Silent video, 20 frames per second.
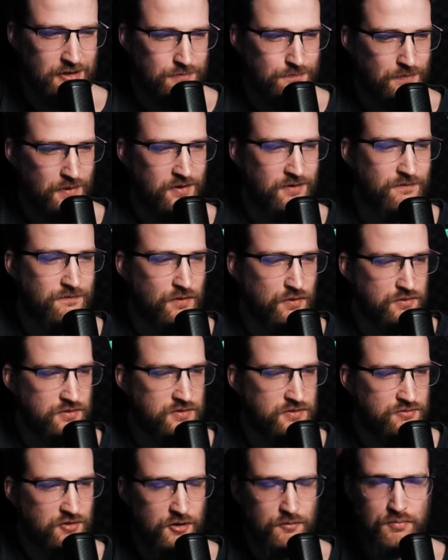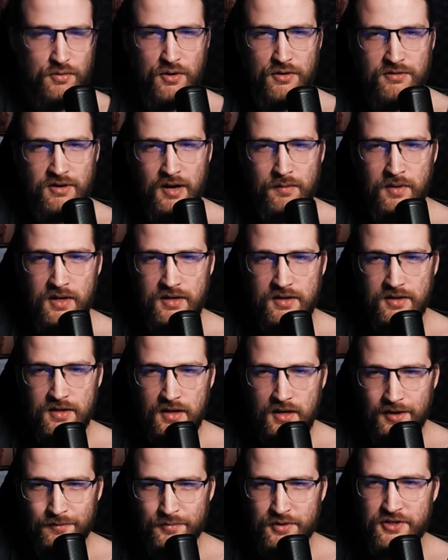South Park Bone Destroyer programming.
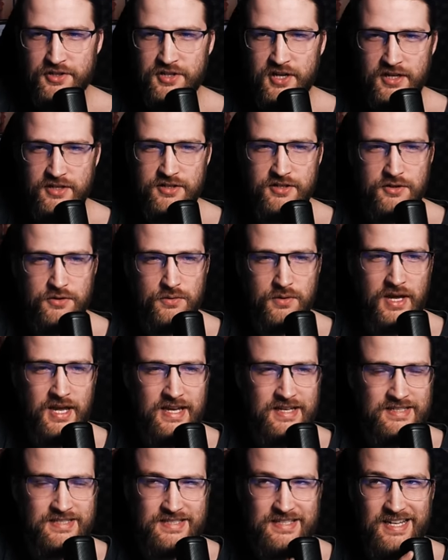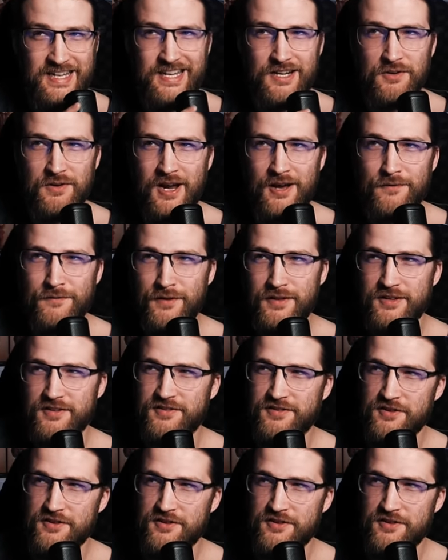Appreciate you sticking around for the